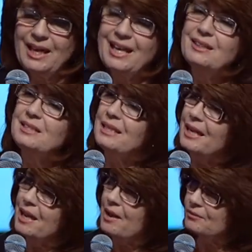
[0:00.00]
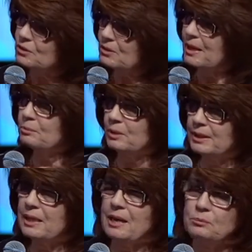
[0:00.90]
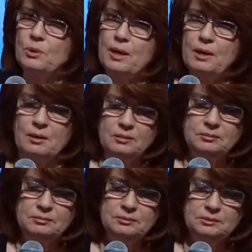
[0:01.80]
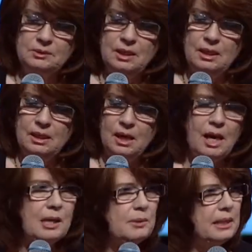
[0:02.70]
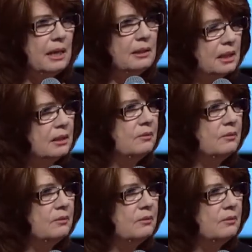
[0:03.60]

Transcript: And the day after I prayed that prayer, I began to get a